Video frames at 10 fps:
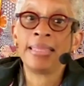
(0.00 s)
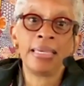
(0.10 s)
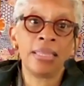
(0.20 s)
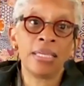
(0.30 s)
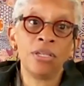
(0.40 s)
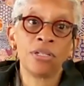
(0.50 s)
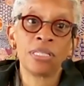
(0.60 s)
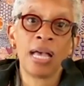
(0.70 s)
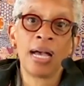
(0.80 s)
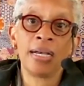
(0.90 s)
think that your
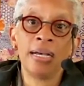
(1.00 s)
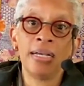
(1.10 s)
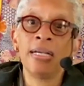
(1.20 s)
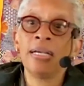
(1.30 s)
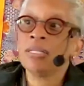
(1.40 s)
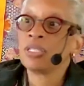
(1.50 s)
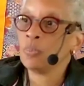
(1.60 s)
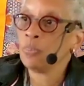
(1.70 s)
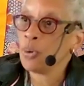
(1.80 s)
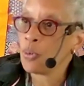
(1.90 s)
Sangha
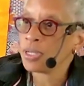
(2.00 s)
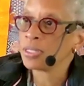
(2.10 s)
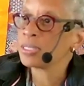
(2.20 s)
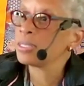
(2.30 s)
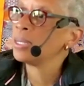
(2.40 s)
supports